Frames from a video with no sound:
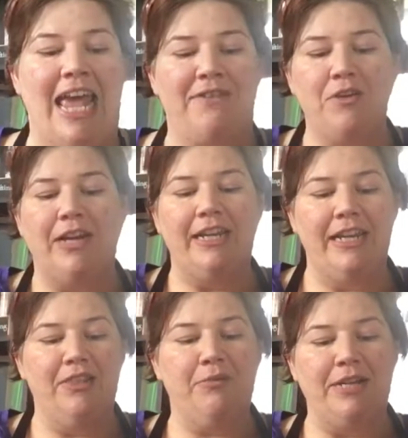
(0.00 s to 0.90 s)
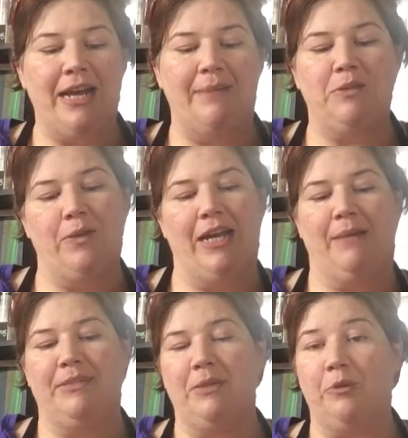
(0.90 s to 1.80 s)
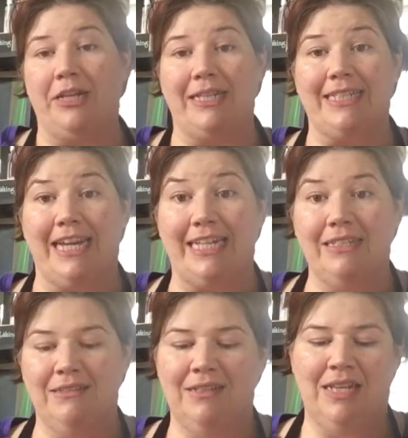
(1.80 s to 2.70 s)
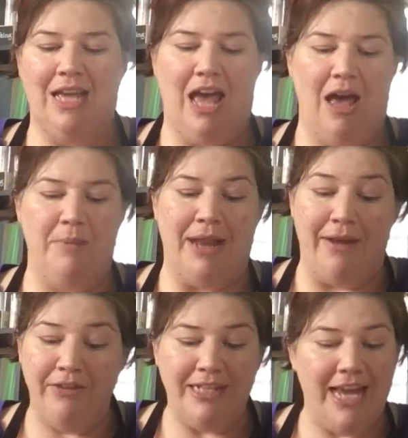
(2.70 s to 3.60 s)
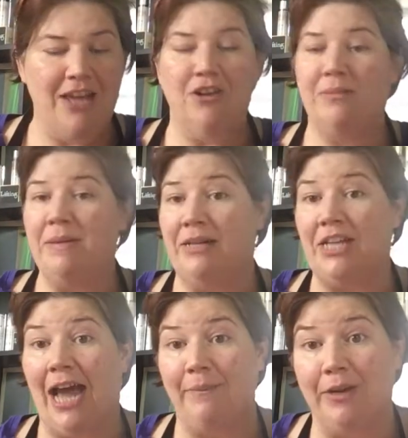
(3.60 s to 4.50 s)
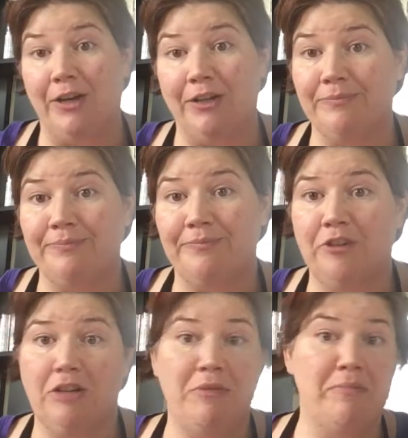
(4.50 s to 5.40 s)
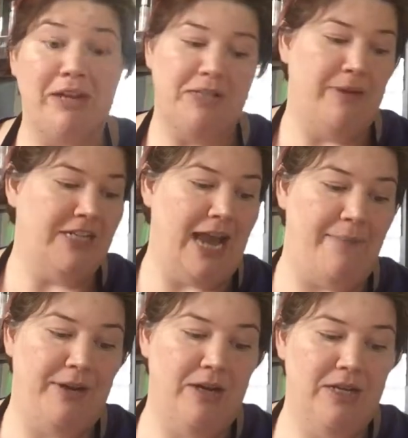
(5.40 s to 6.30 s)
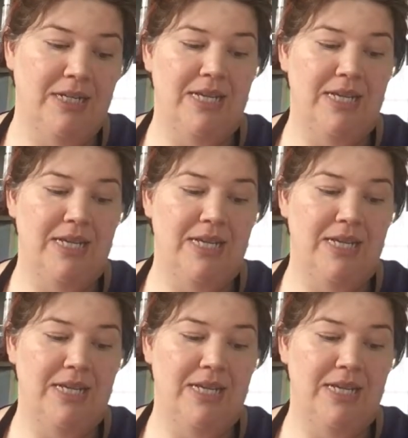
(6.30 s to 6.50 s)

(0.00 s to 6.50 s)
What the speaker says: If you get it in 3 times a week, I'm still pretty excited. But every day you're gonna be much happier. You're gonna be much, much happier.